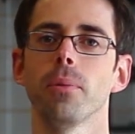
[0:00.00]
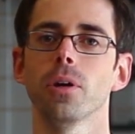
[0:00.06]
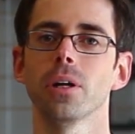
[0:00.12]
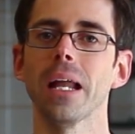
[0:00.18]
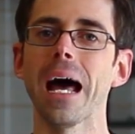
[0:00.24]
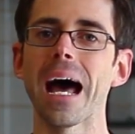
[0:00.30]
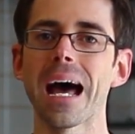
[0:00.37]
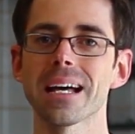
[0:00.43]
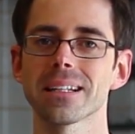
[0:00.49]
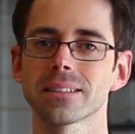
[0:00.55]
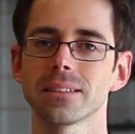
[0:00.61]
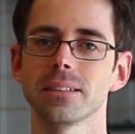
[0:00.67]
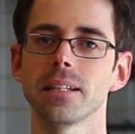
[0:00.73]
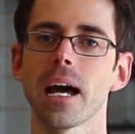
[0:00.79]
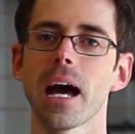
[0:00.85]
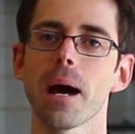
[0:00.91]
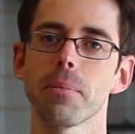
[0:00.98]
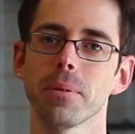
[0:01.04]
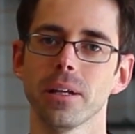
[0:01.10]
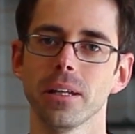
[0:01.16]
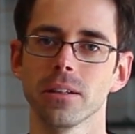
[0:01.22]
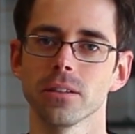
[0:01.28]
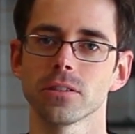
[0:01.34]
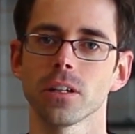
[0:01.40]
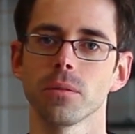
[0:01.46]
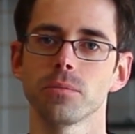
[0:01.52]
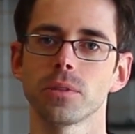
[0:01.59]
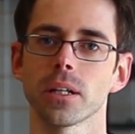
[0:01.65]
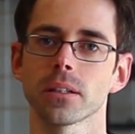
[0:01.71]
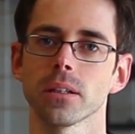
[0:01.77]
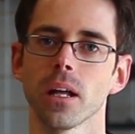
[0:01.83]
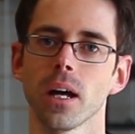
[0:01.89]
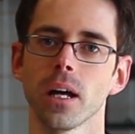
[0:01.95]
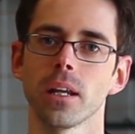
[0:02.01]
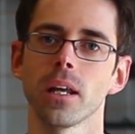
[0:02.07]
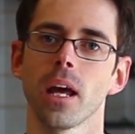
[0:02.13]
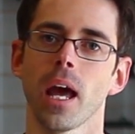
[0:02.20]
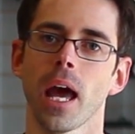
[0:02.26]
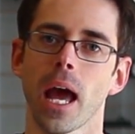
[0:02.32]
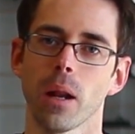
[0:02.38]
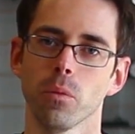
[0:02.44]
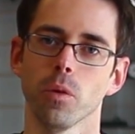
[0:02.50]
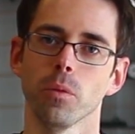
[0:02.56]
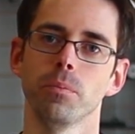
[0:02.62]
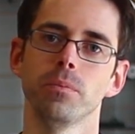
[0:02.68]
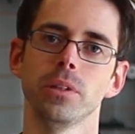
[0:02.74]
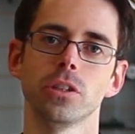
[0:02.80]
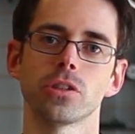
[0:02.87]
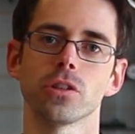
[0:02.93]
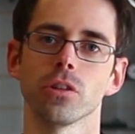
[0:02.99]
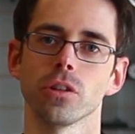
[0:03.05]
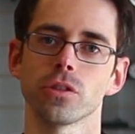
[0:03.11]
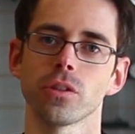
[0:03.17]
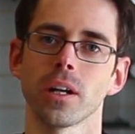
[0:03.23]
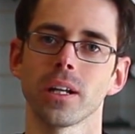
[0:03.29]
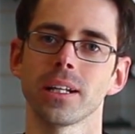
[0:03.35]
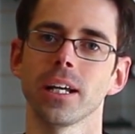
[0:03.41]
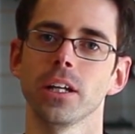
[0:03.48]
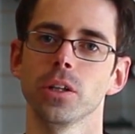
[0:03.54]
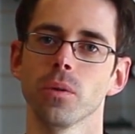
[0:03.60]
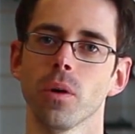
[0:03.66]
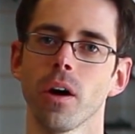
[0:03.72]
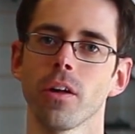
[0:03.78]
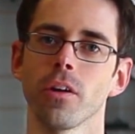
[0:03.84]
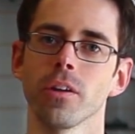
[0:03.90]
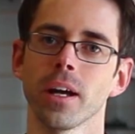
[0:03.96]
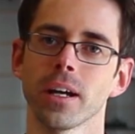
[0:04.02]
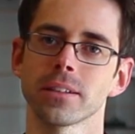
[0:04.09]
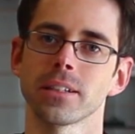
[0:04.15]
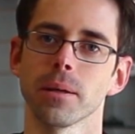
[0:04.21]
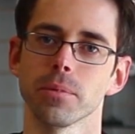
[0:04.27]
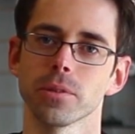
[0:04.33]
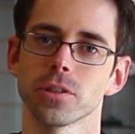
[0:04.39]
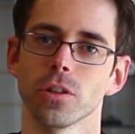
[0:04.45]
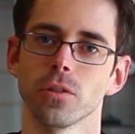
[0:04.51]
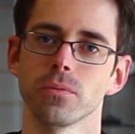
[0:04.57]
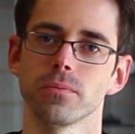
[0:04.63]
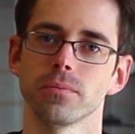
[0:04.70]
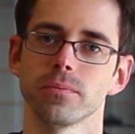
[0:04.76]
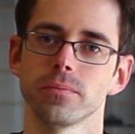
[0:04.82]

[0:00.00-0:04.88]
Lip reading: Put AskDAP in the subject line, and we'll be sure to try to get you on our next episode.